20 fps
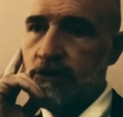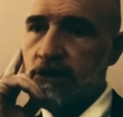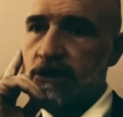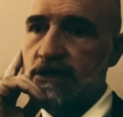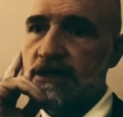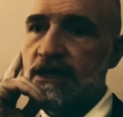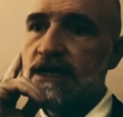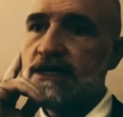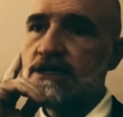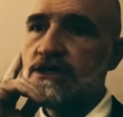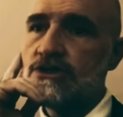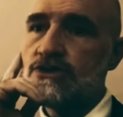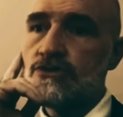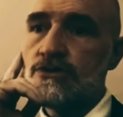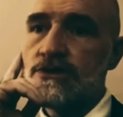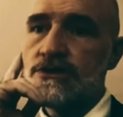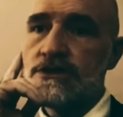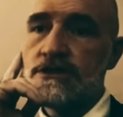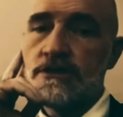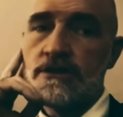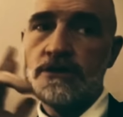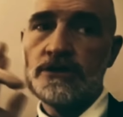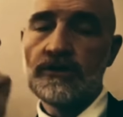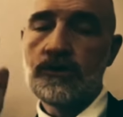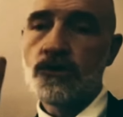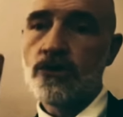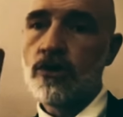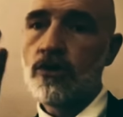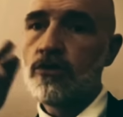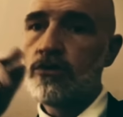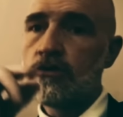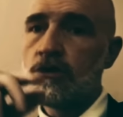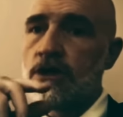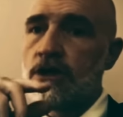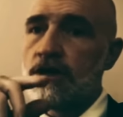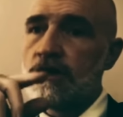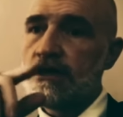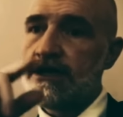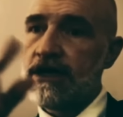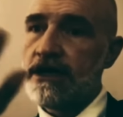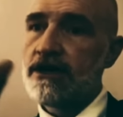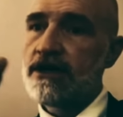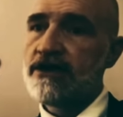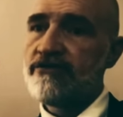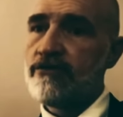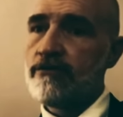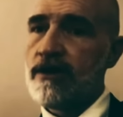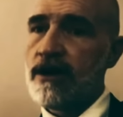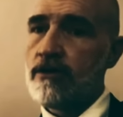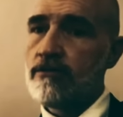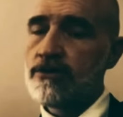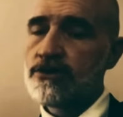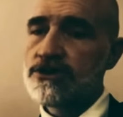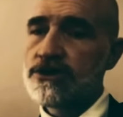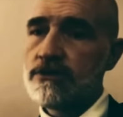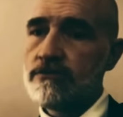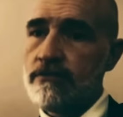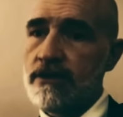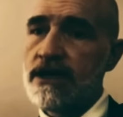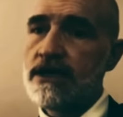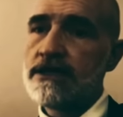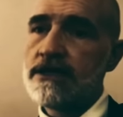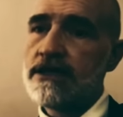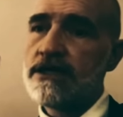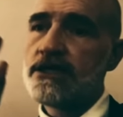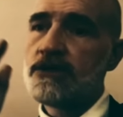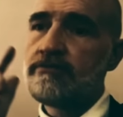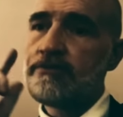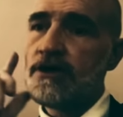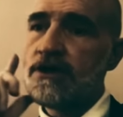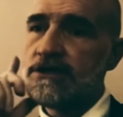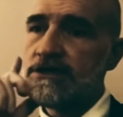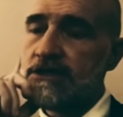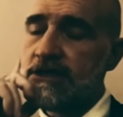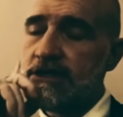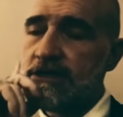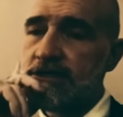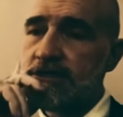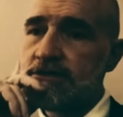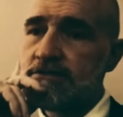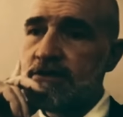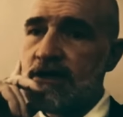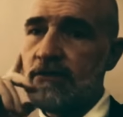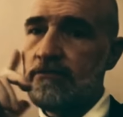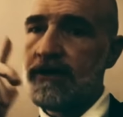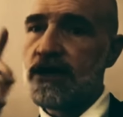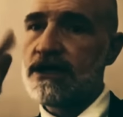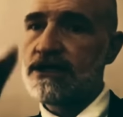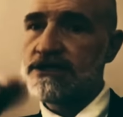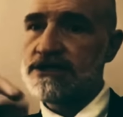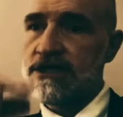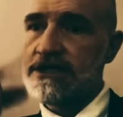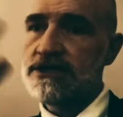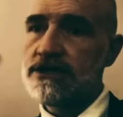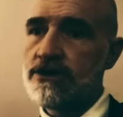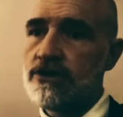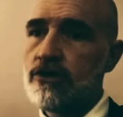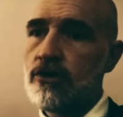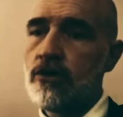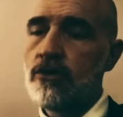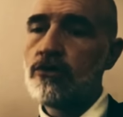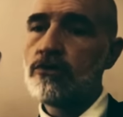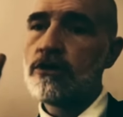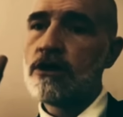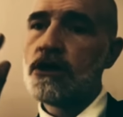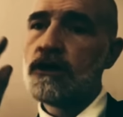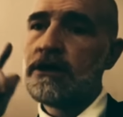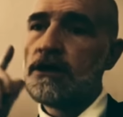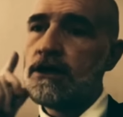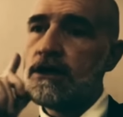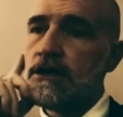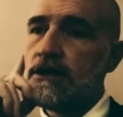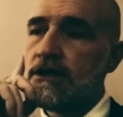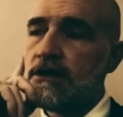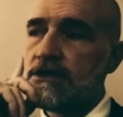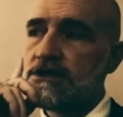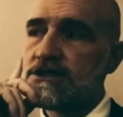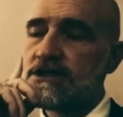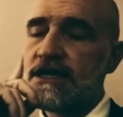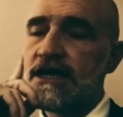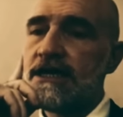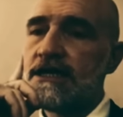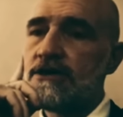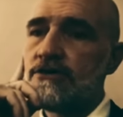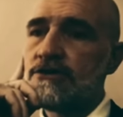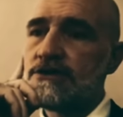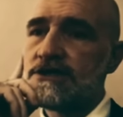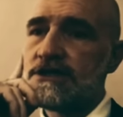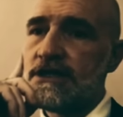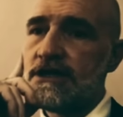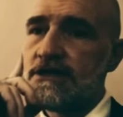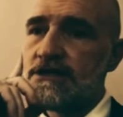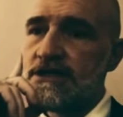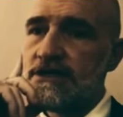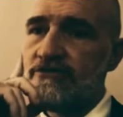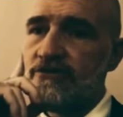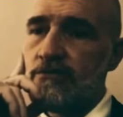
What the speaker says: And that destroys your whole narrative about Muslim men in the process. And by extension, your whole slanderous narrative